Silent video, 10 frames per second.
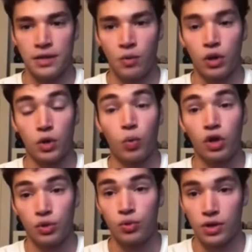it. We're gonna
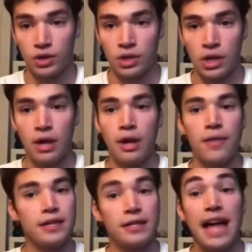work through this.
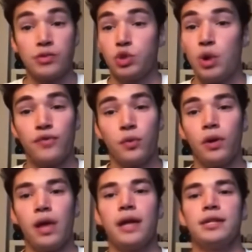This that's what you have to
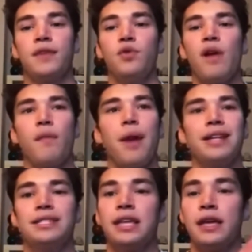realize. If you have a
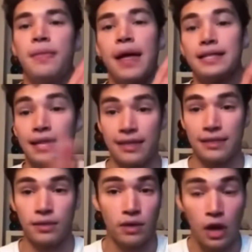mind state that's like
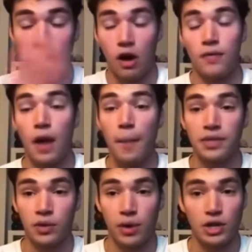the uh, the
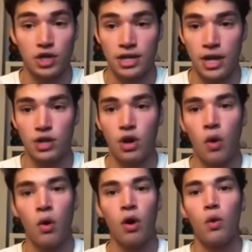opposite of what I just said, you
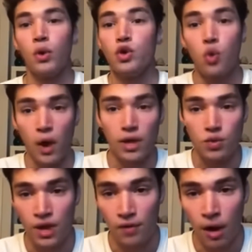know, when you quit and
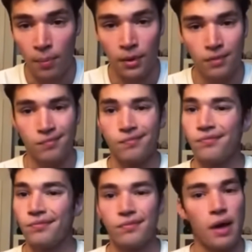you give up,
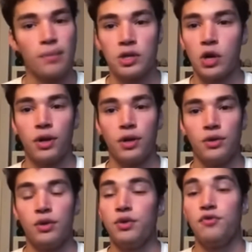I'm sorry,
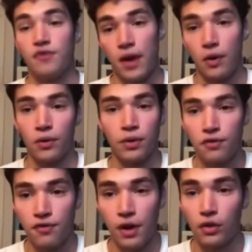you failed. You
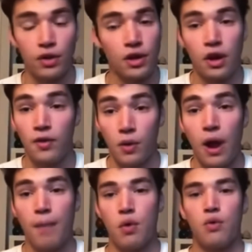failed the uh, the
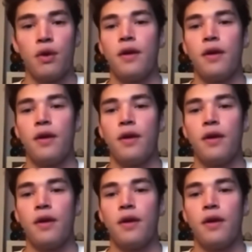grind mode.